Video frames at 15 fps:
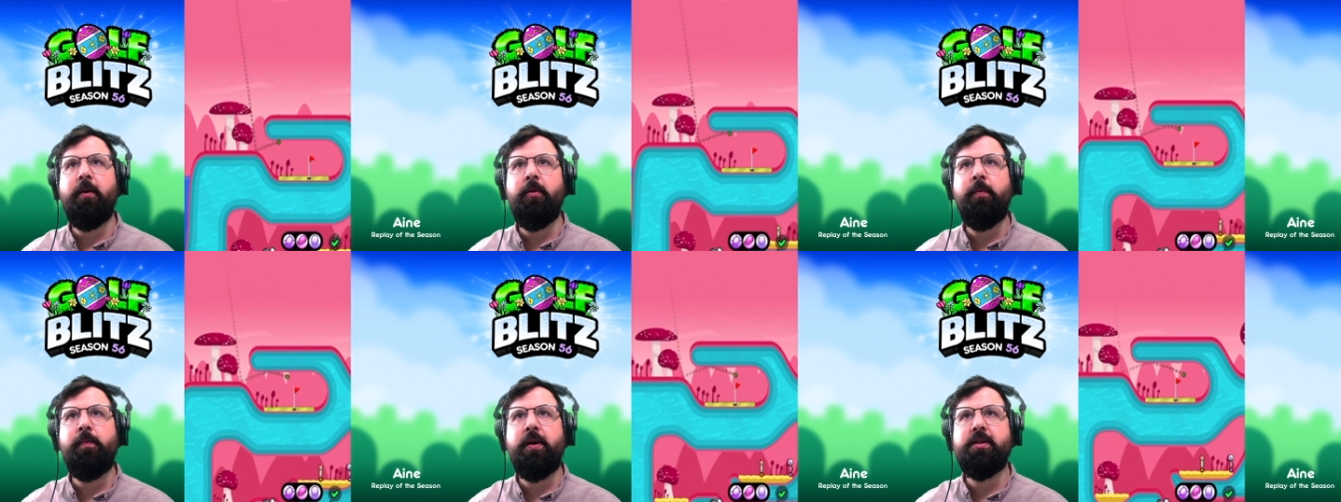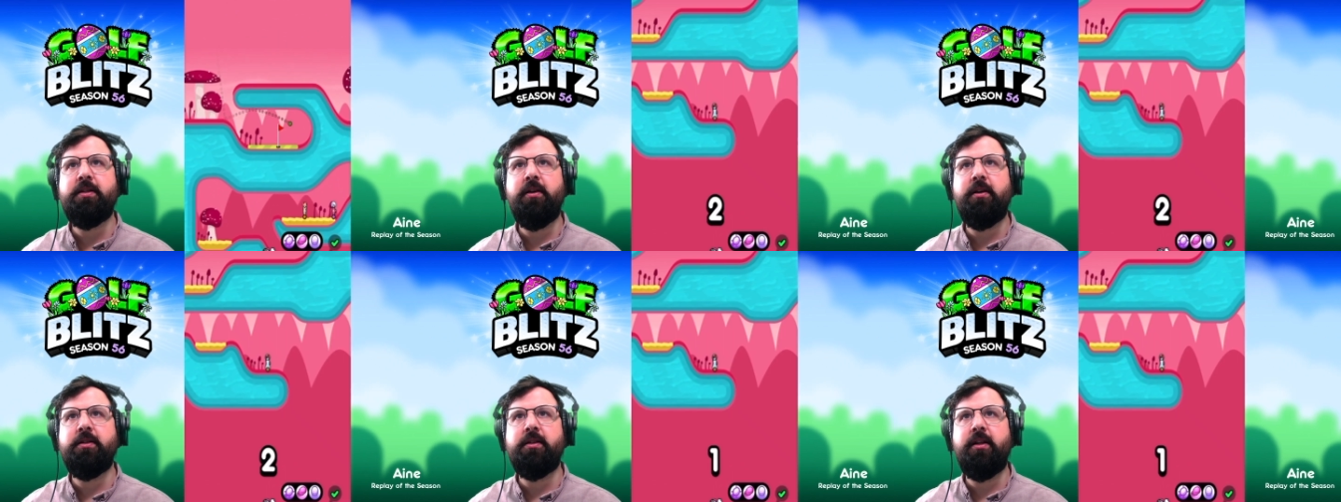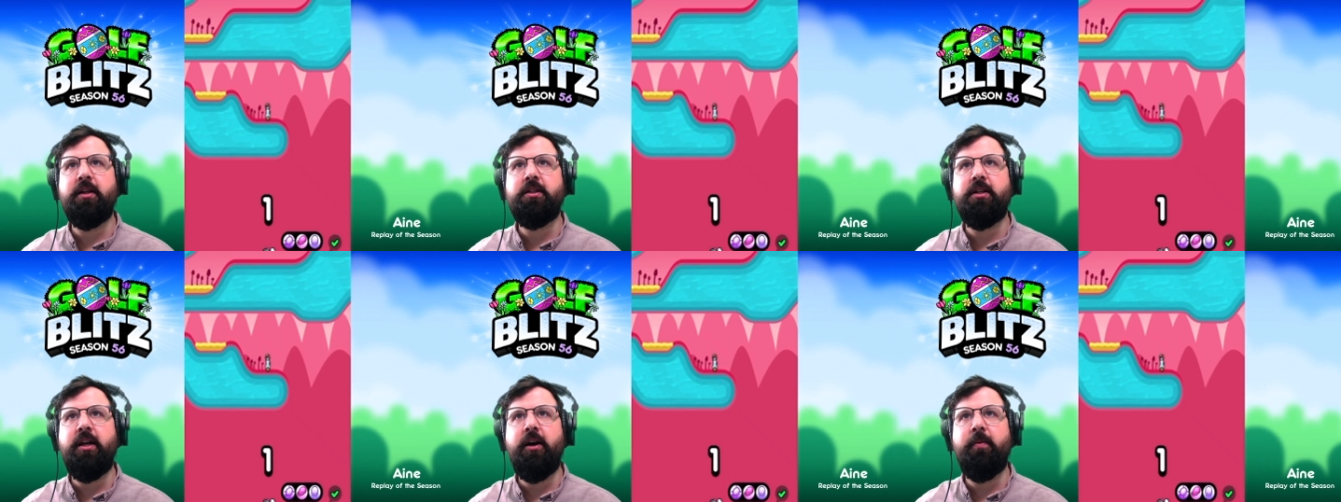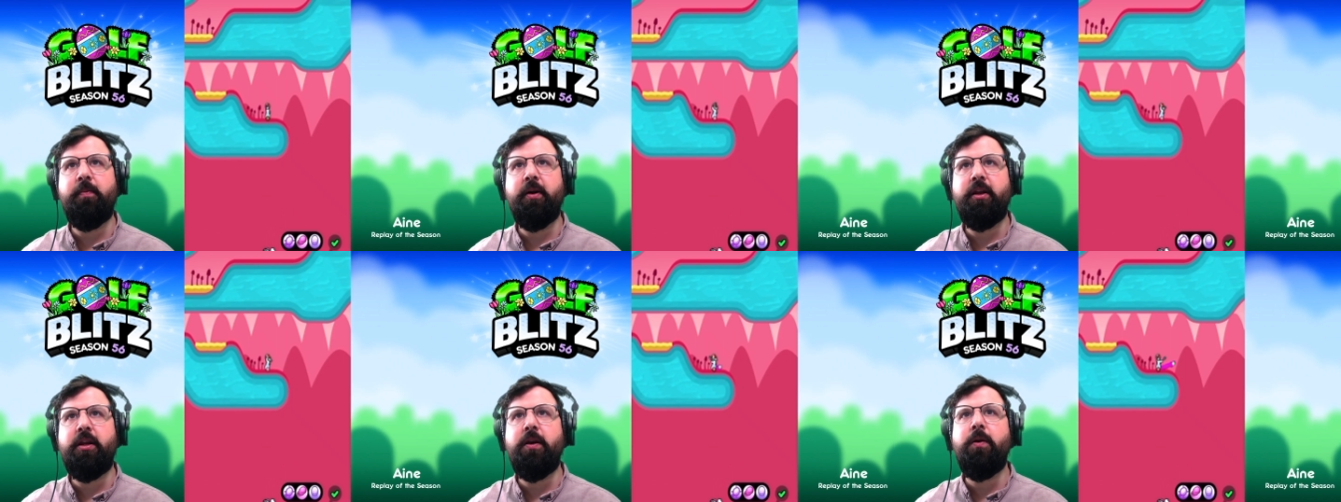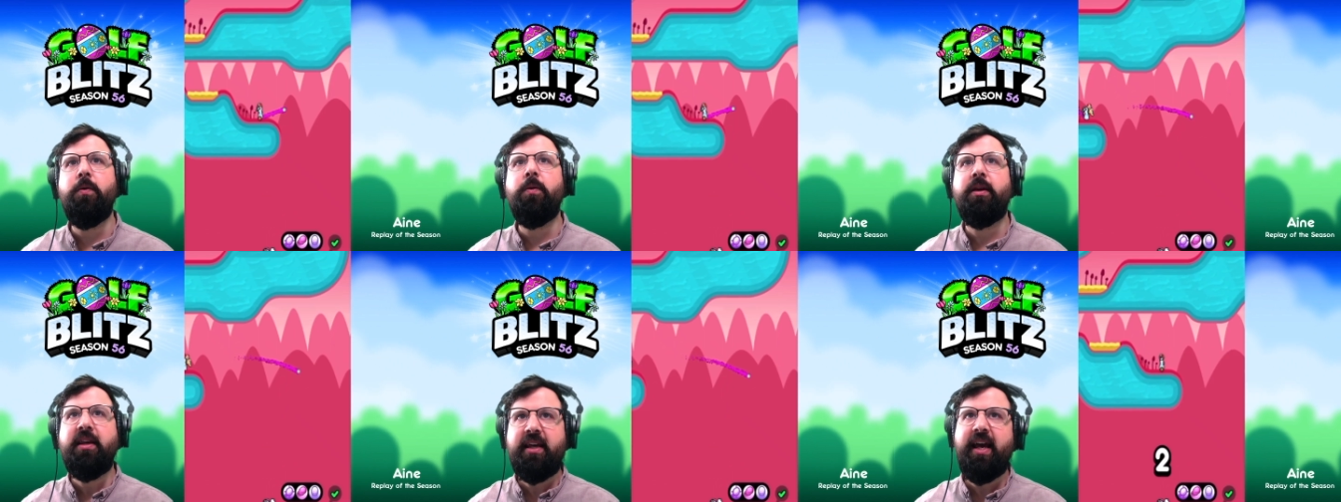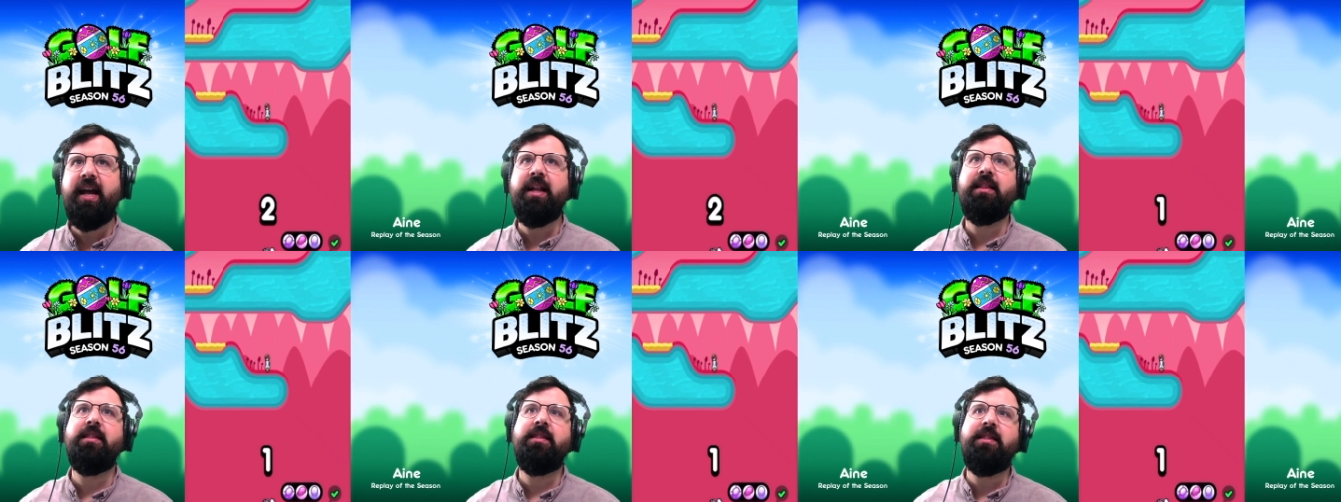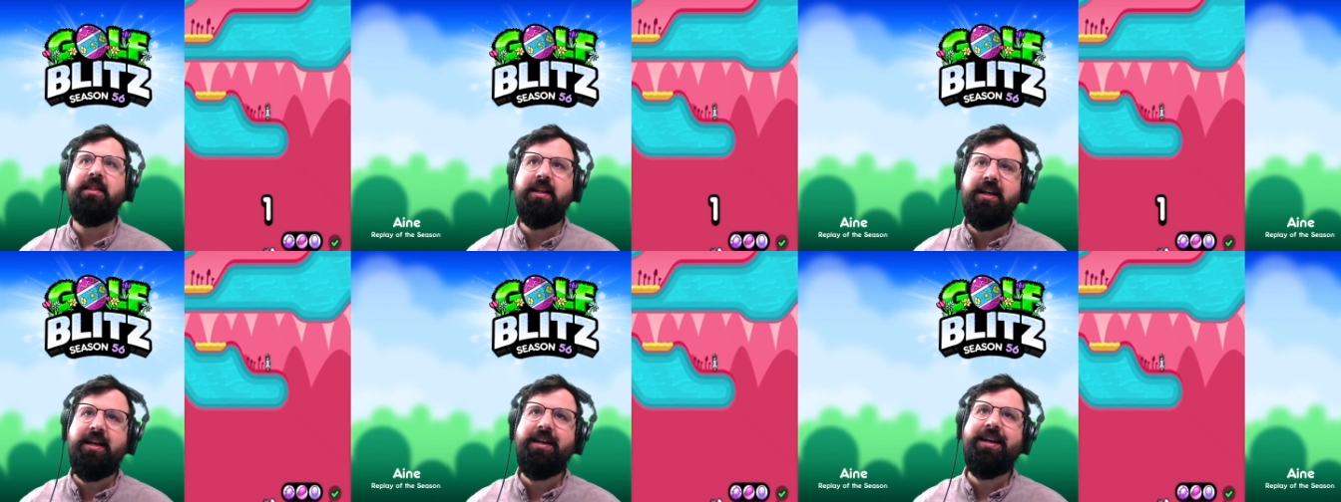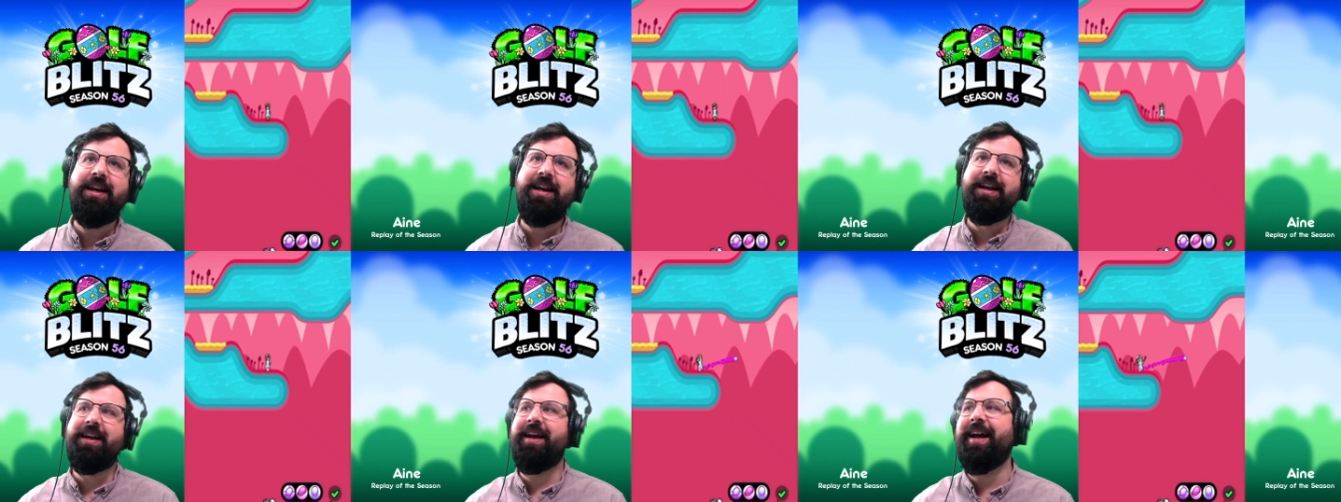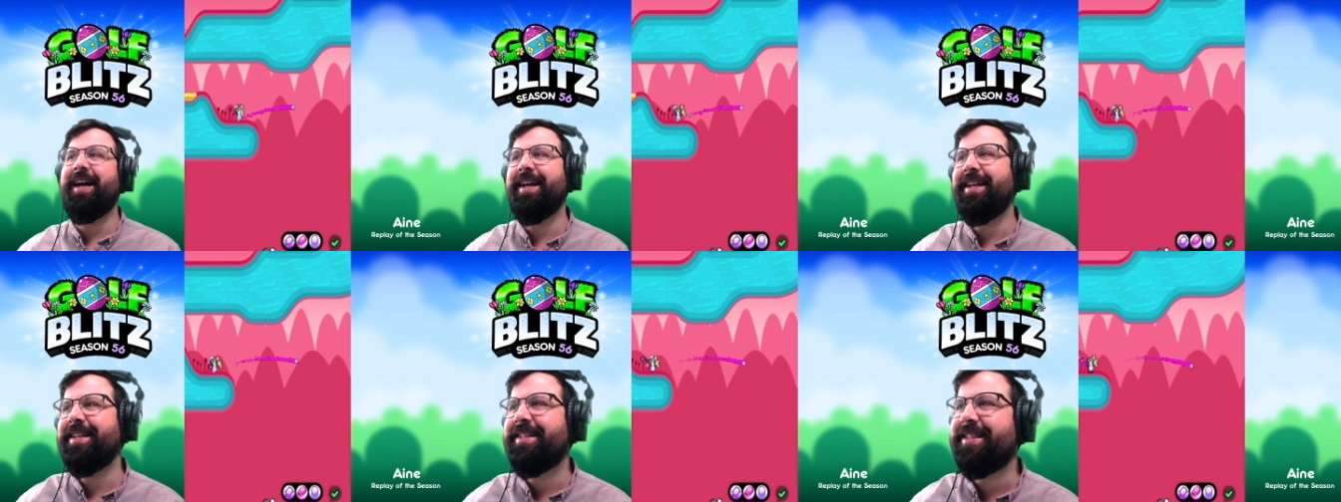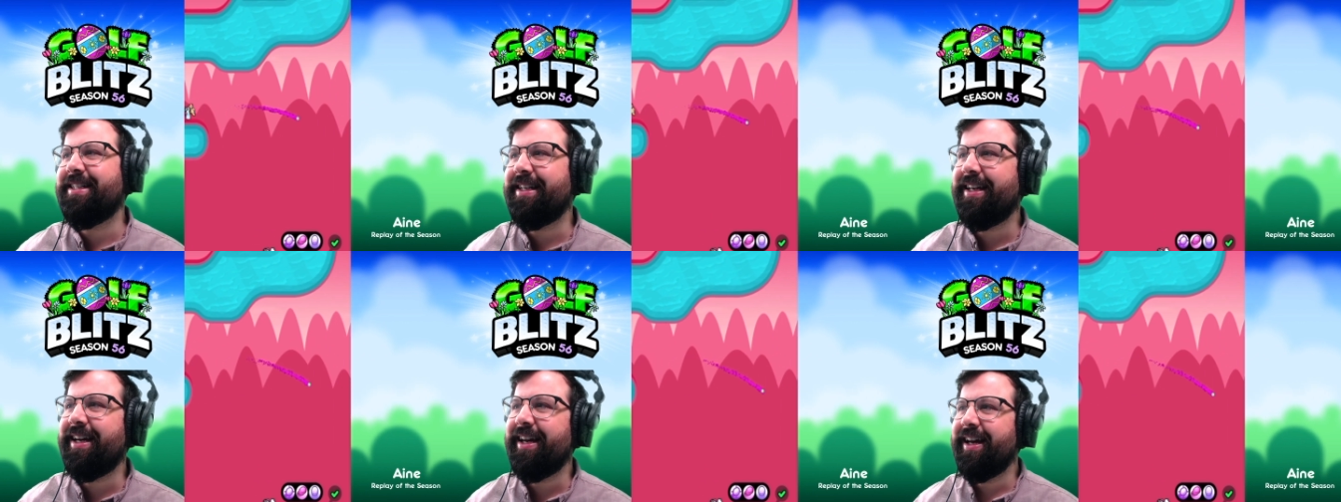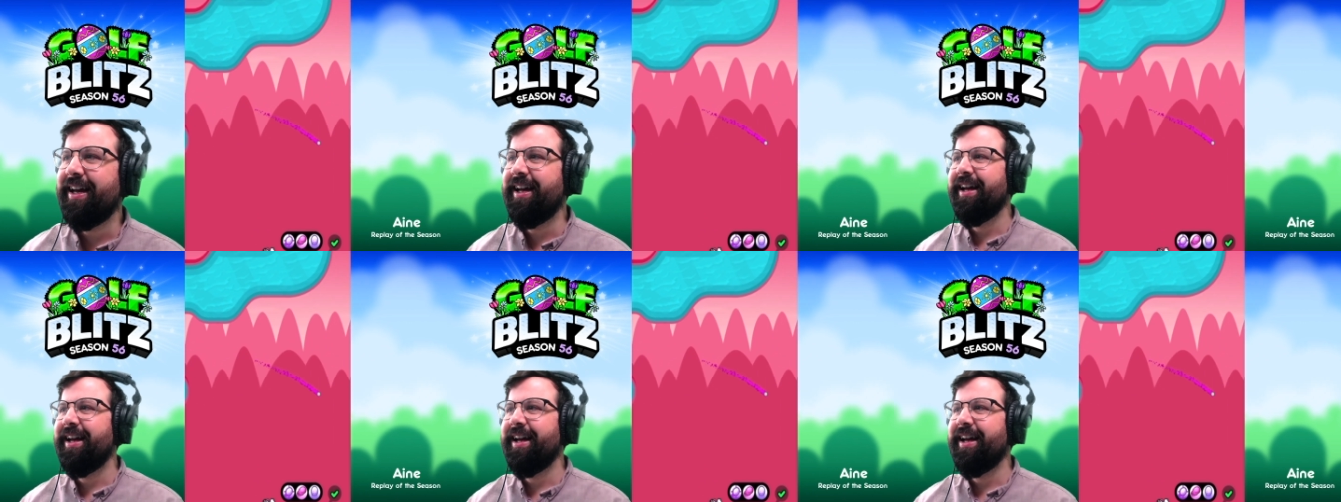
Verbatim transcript: My replay starts glitching out, but you get the idea.